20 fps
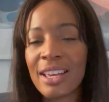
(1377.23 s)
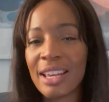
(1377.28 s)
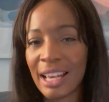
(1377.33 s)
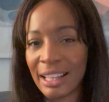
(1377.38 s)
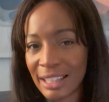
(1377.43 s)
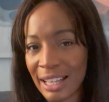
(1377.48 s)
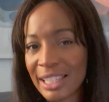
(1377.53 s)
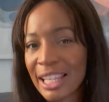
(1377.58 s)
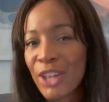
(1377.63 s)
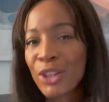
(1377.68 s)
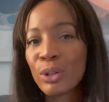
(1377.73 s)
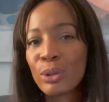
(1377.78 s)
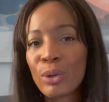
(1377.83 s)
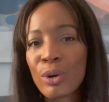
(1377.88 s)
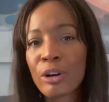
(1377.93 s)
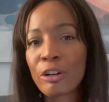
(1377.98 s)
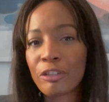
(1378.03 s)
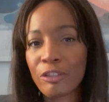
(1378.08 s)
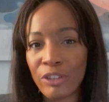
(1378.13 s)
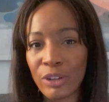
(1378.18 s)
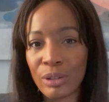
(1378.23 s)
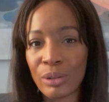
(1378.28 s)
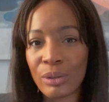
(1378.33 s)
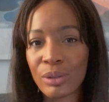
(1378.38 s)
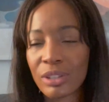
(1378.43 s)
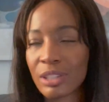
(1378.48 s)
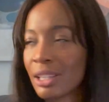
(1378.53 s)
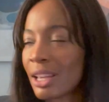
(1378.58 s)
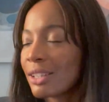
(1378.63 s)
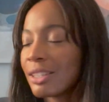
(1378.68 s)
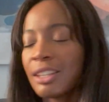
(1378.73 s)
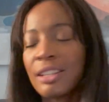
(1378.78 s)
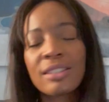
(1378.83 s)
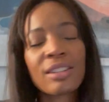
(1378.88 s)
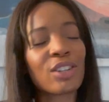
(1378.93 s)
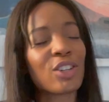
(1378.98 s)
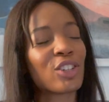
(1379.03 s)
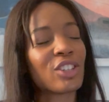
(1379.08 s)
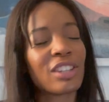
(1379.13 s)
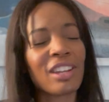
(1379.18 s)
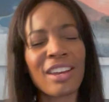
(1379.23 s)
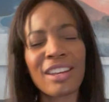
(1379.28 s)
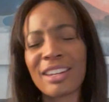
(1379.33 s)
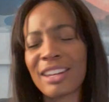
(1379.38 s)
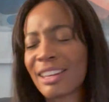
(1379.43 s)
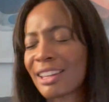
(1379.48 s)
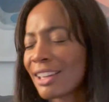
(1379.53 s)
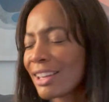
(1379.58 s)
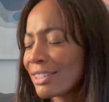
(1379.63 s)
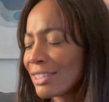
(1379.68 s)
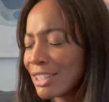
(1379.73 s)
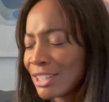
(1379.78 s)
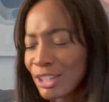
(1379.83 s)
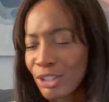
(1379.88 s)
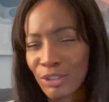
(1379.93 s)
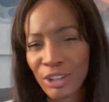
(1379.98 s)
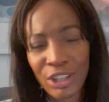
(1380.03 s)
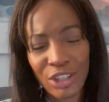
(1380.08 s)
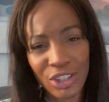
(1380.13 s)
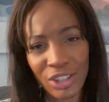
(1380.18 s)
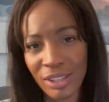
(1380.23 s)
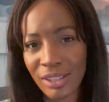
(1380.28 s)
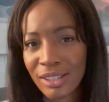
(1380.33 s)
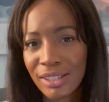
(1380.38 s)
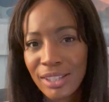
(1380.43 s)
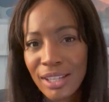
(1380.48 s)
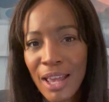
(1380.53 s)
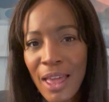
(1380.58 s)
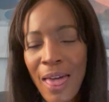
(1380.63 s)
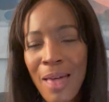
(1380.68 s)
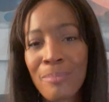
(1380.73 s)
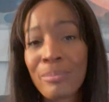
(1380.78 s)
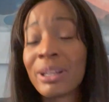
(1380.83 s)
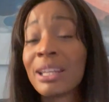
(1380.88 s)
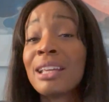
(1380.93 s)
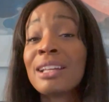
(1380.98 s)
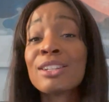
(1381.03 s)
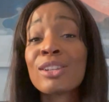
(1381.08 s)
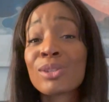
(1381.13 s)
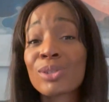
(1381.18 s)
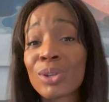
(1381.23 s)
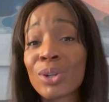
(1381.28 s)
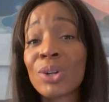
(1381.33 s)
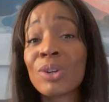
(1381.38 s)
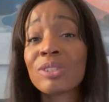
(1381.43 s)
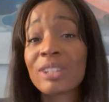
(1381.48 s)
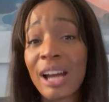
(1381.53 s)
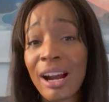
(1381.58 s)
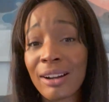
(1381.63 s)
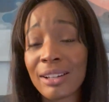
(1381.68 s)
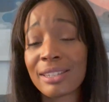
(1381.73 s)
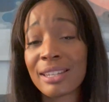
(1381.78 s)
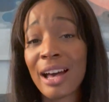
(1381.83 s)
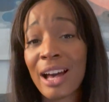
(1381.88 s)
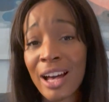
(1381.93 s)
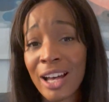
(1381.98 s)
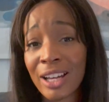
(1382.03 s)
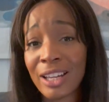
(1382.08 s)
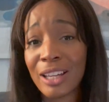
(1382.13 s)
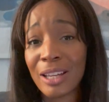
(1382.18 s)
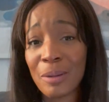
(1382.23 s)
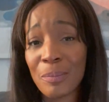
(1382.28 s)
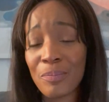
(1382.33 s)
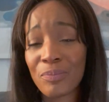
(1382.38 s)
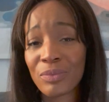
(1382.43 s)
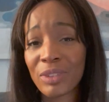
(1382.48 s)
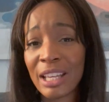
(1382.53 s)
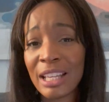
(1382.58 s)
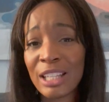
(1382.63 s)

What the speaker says: And that's how the Lord feels. Yes, he's understanding. Yes, he's gracious, but he deserves our time. He's